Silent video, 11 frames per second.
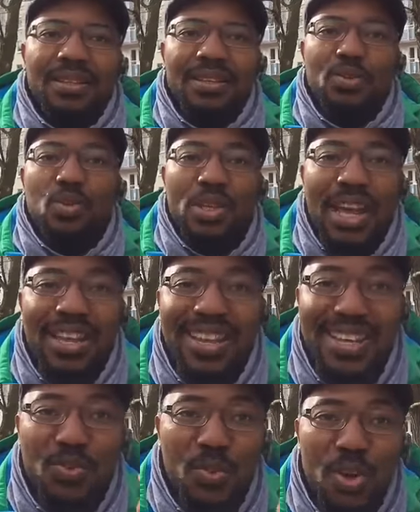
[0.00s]
Today,
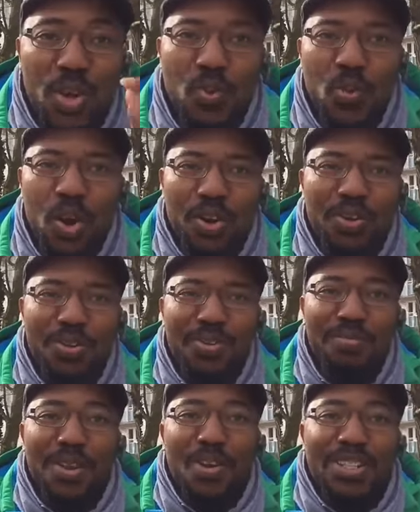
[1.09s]
it will not work,
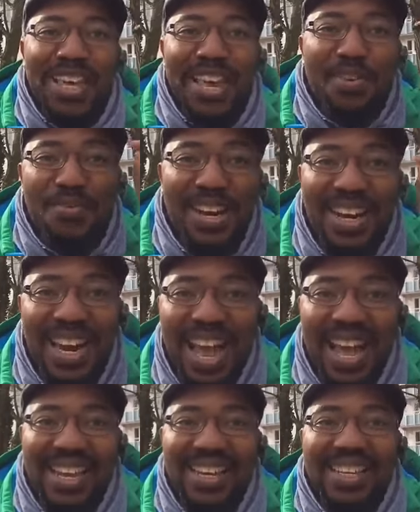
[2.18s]
because every
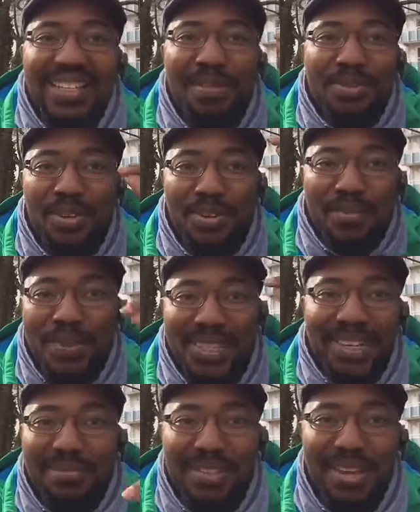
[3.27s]
lie that keeps on repeating
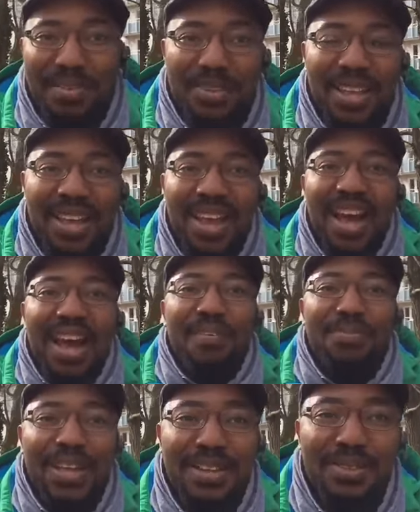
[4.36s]
himself,
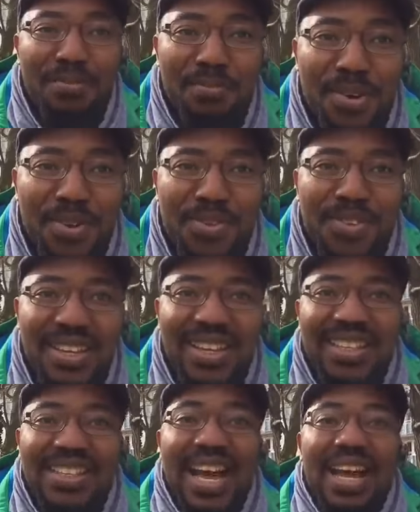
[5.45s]
after some months,
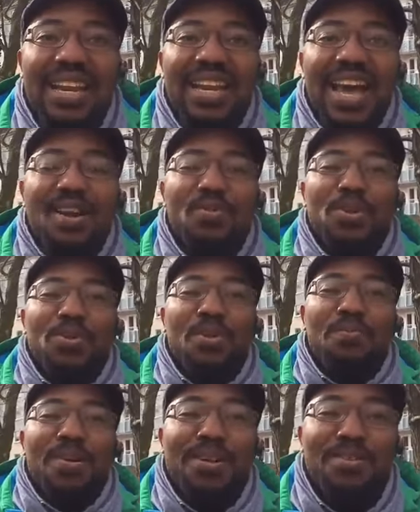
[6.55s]
that lie will
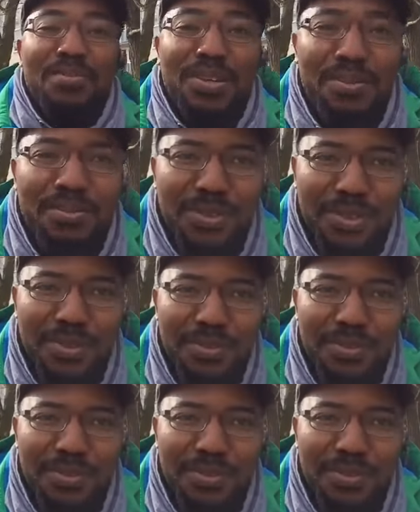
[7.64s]
turn back to become true.